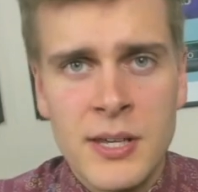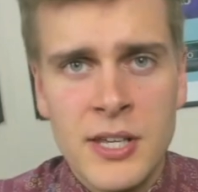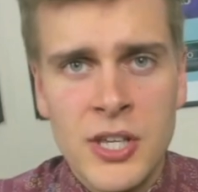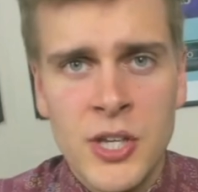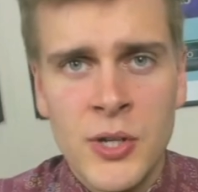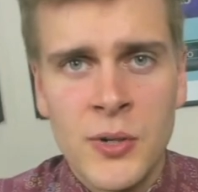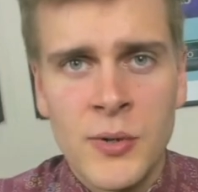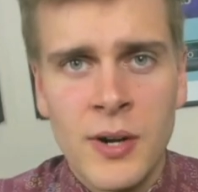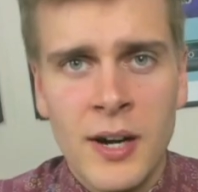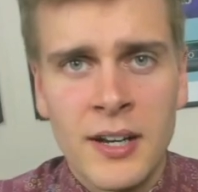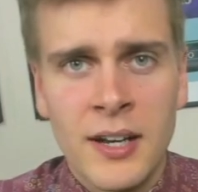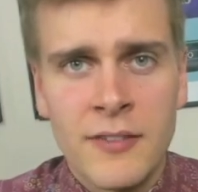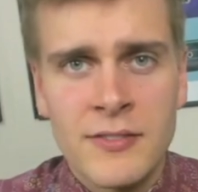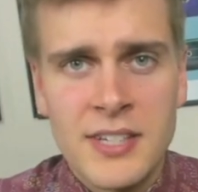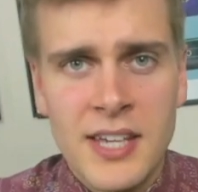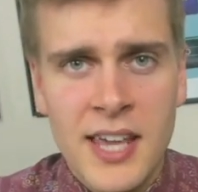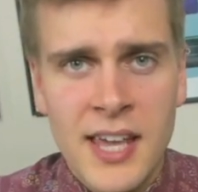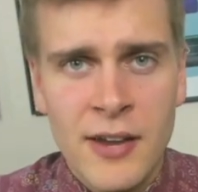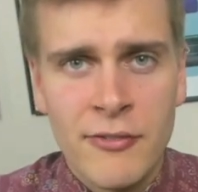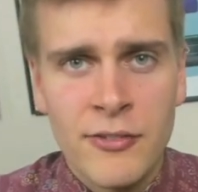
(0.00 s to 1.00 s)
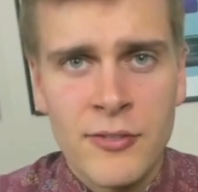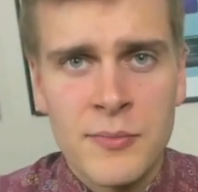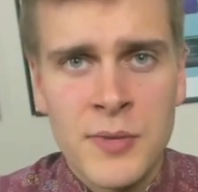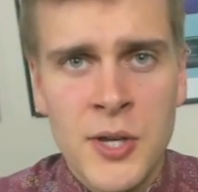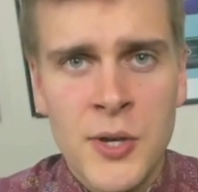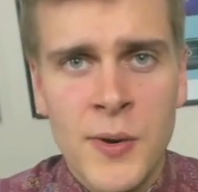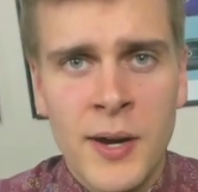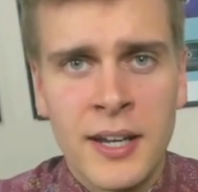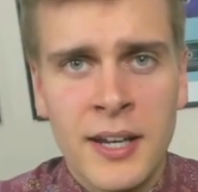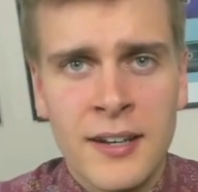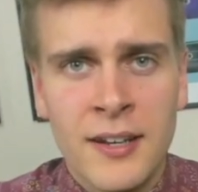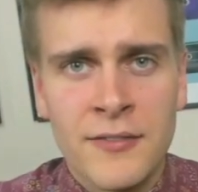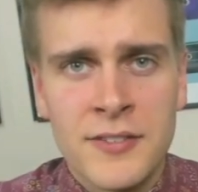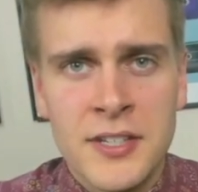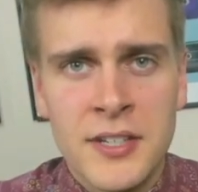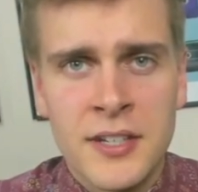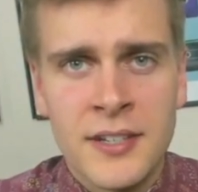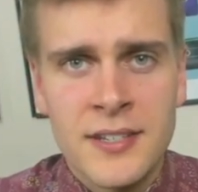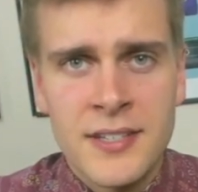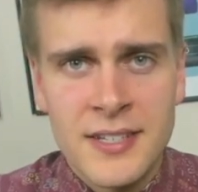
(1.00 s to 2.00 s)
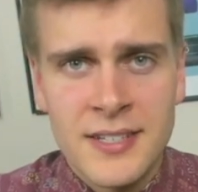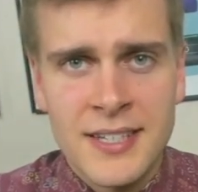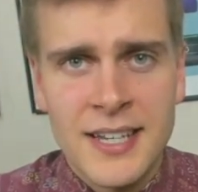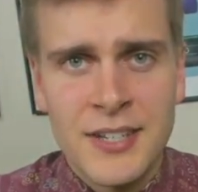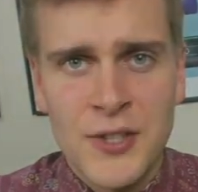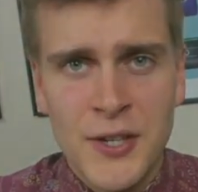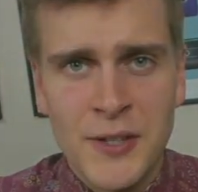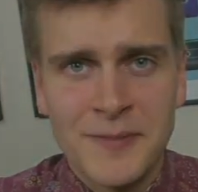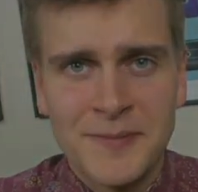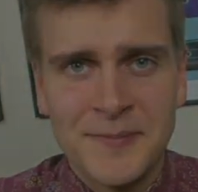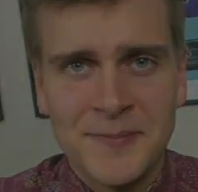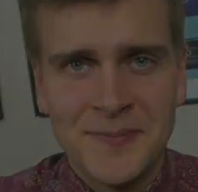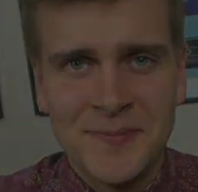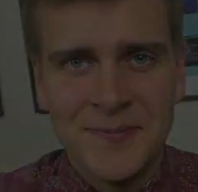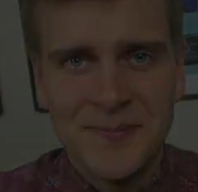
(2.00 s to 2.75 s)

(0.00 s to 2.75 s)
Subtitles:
you. I'd love to hear from you, and I'd love to teach you.